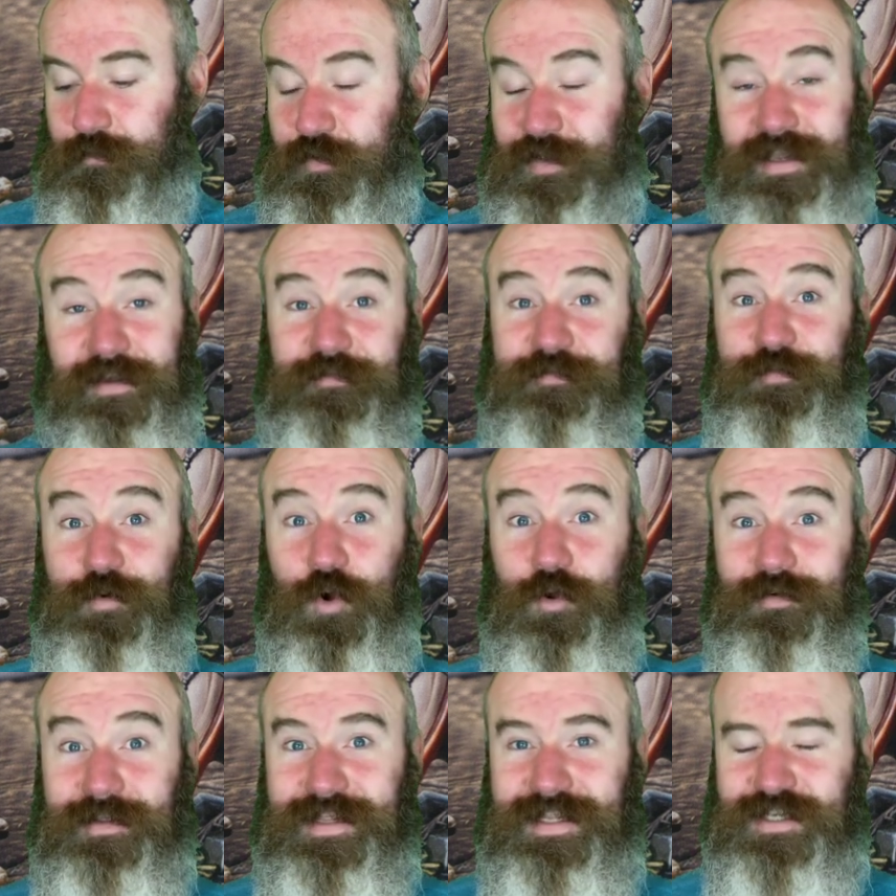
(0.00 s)
we get
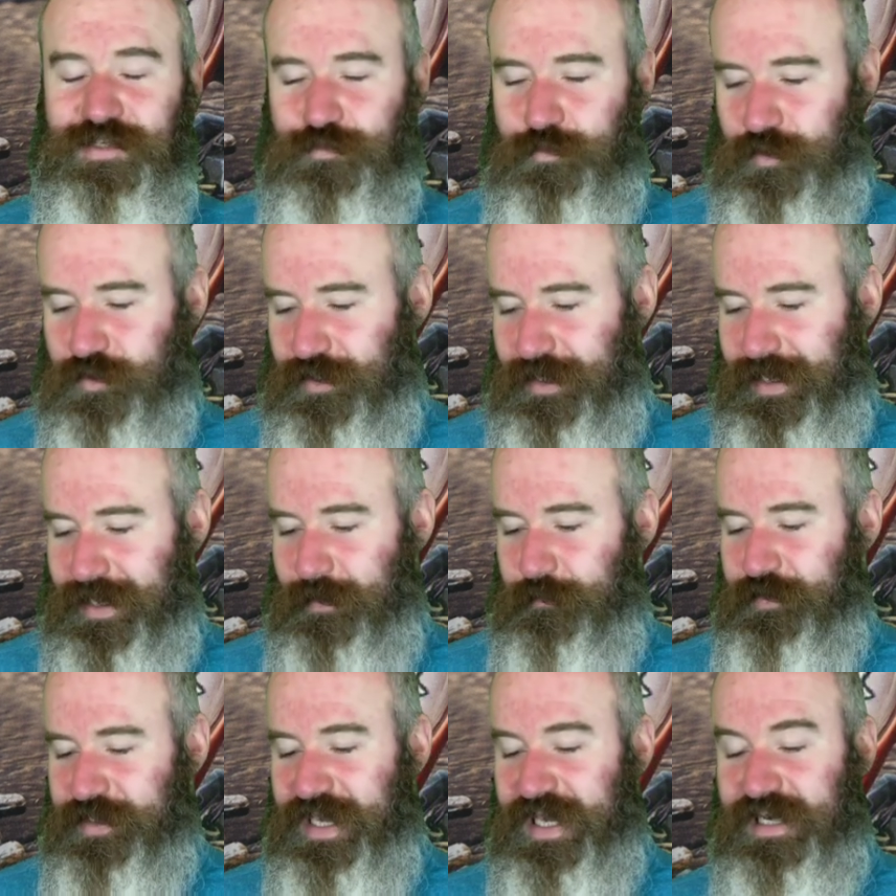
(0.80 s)
four in this one.
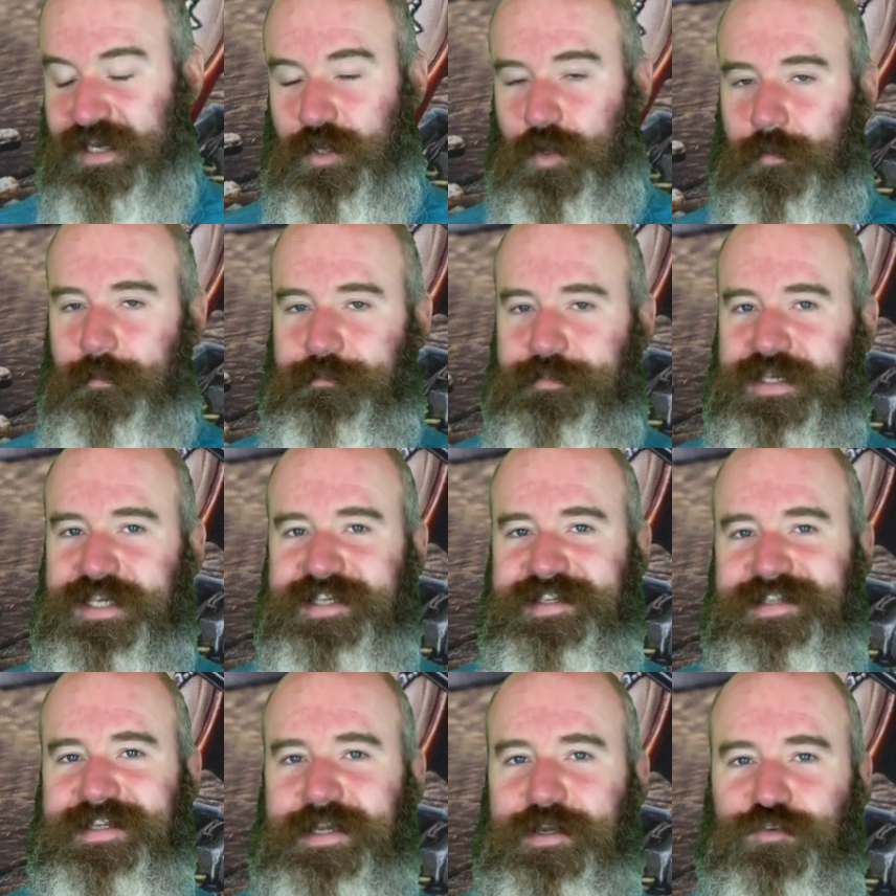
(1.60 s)
Uh, we get a little
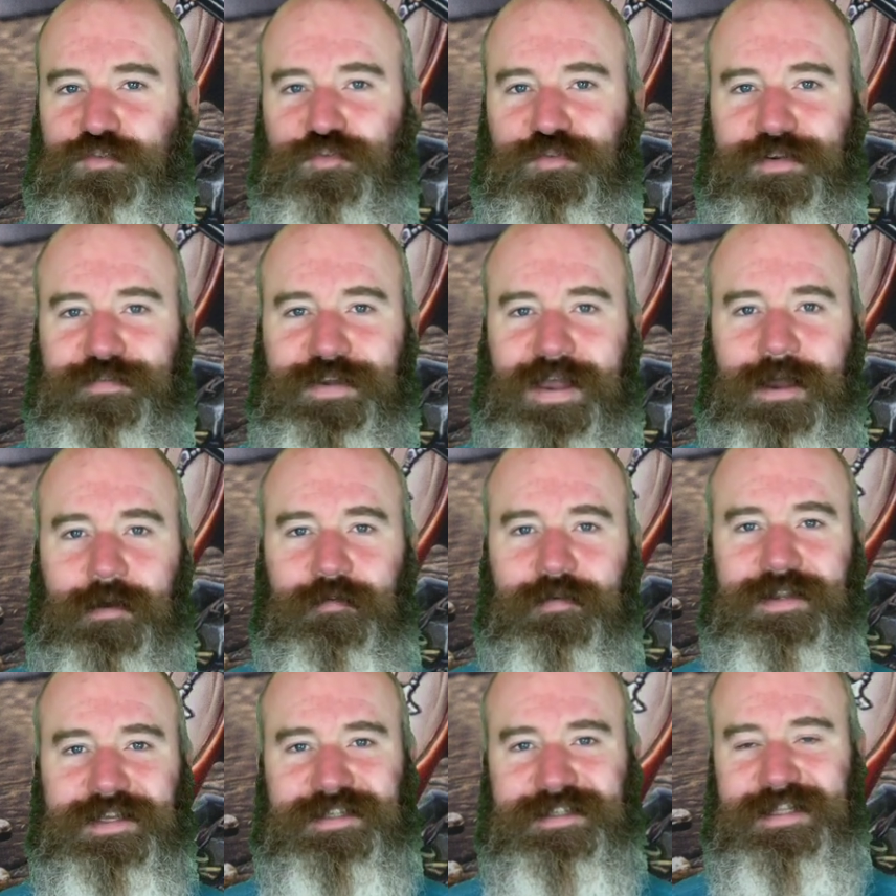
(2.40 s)
beastie, a
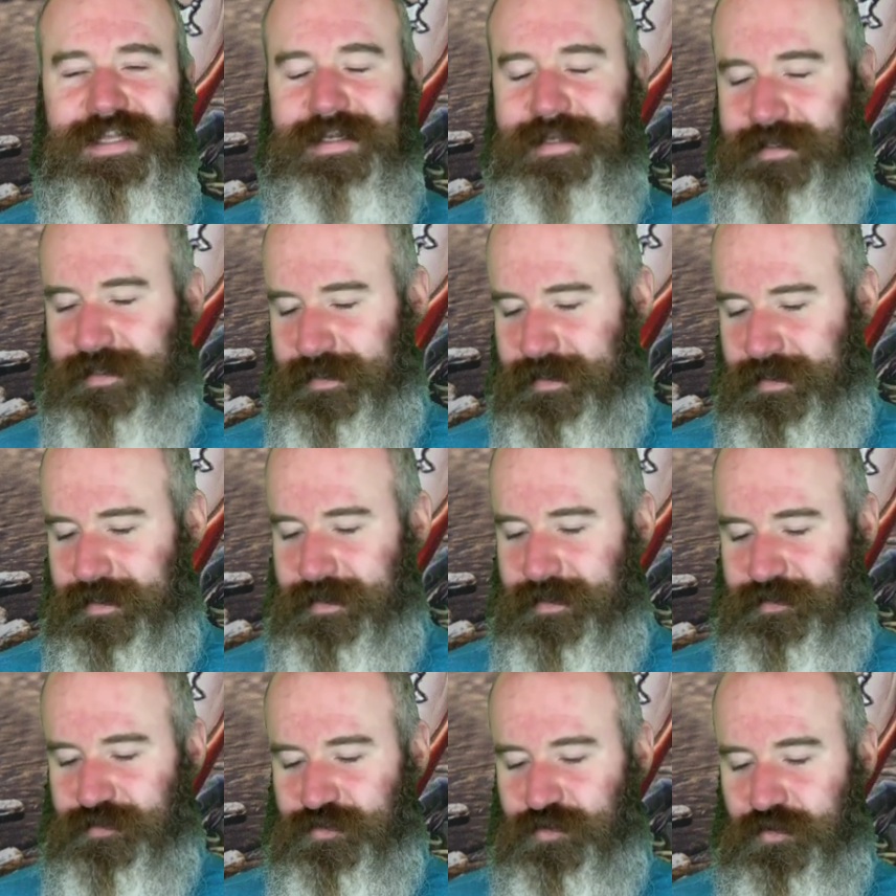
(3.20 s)
gryph-hound. It's like,
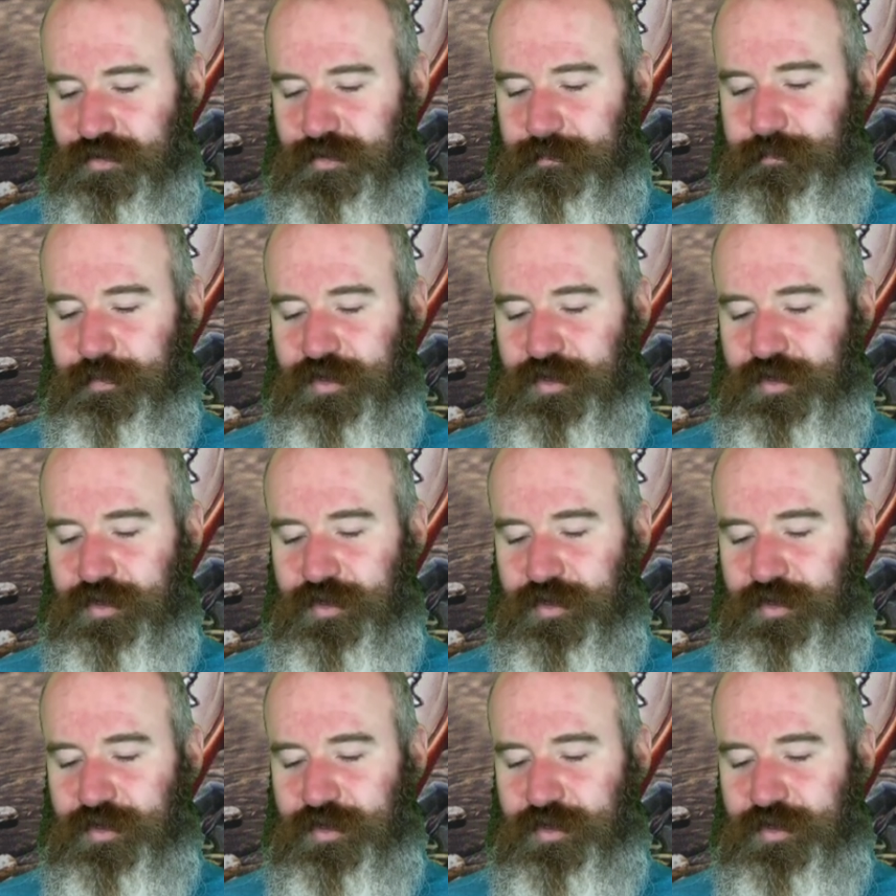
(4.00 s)
it's got the